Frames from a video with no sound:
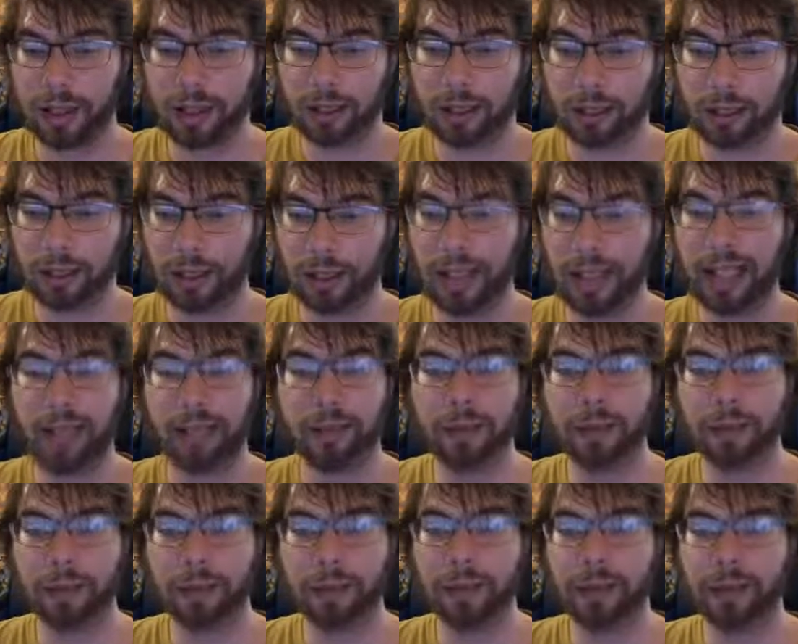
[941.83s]
play a
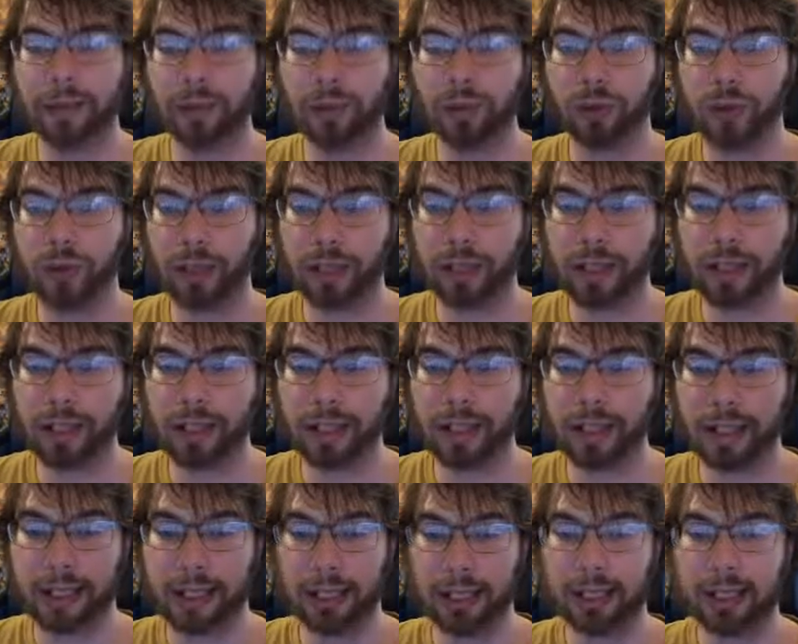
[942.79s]
big role in the
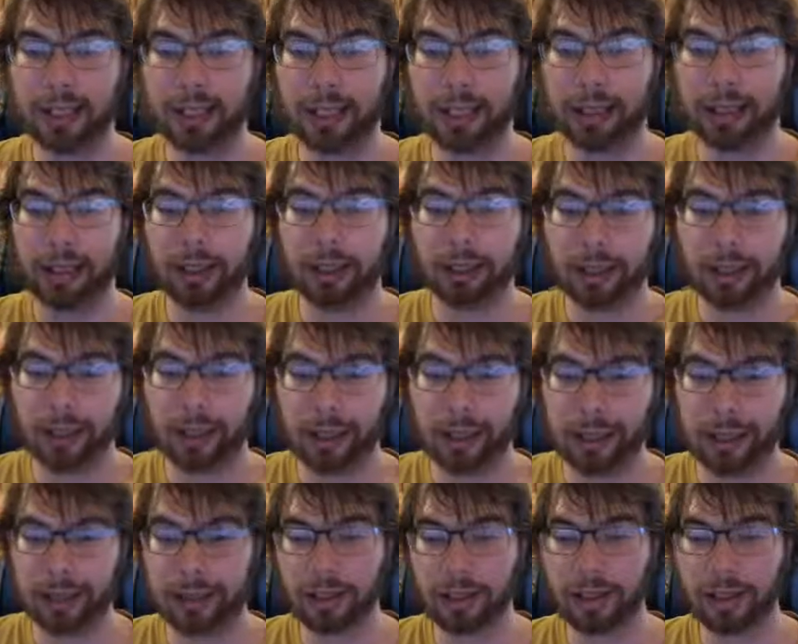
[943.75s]
deck.
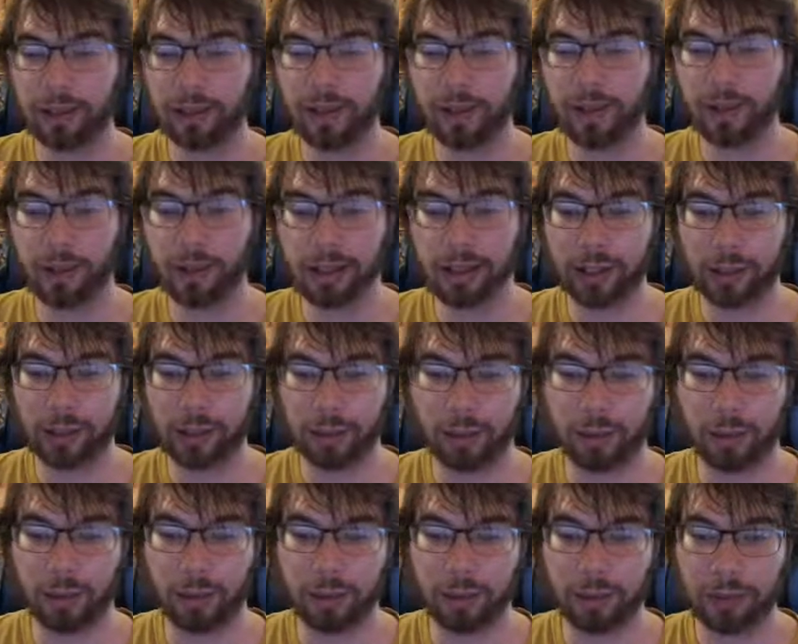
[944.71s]
This is the level 4 that you'll
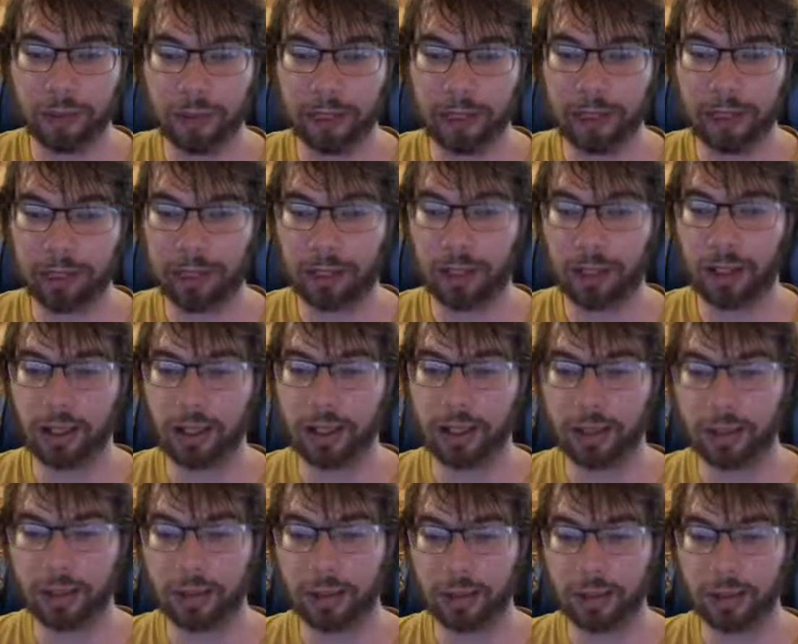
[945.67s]
probably
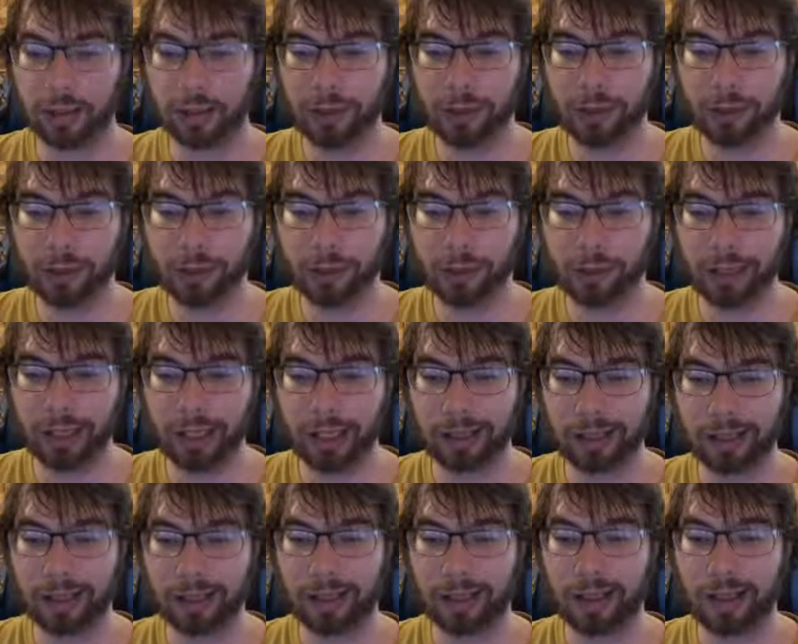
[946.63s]
summon with those
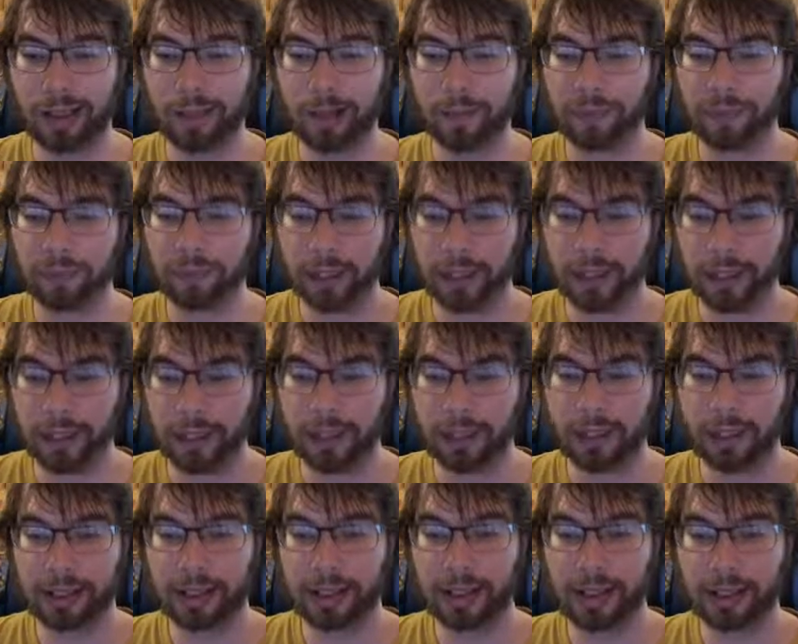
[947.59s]
effects. And
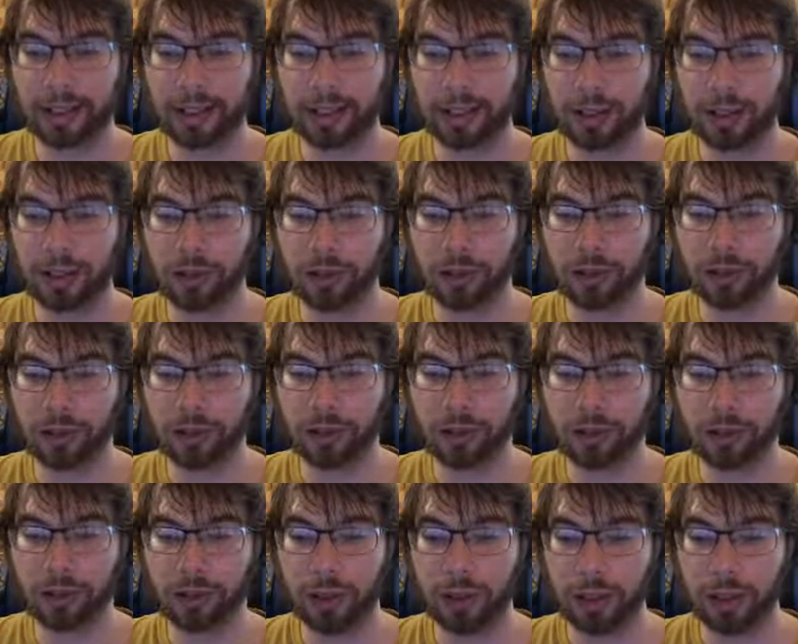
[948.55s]
this guy can
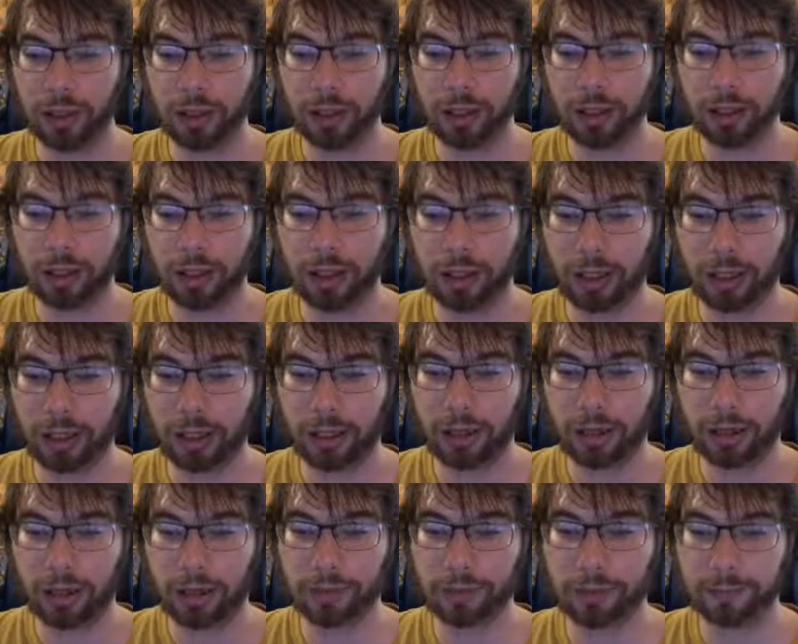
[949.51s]
also,
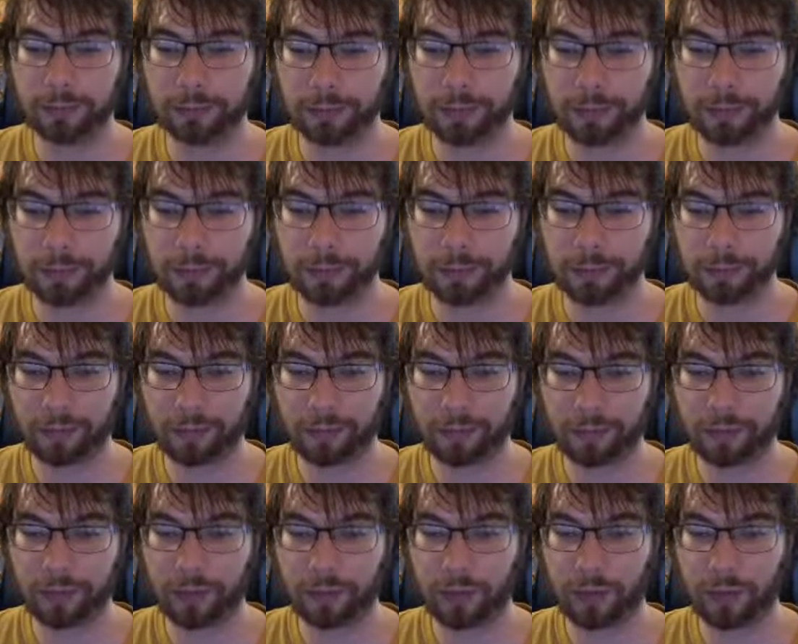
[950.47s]

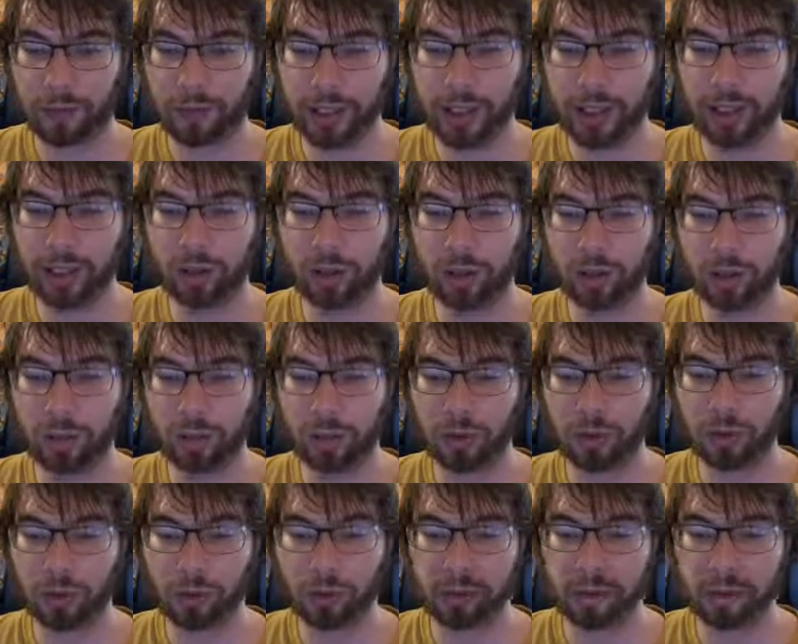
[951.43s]
when he's normal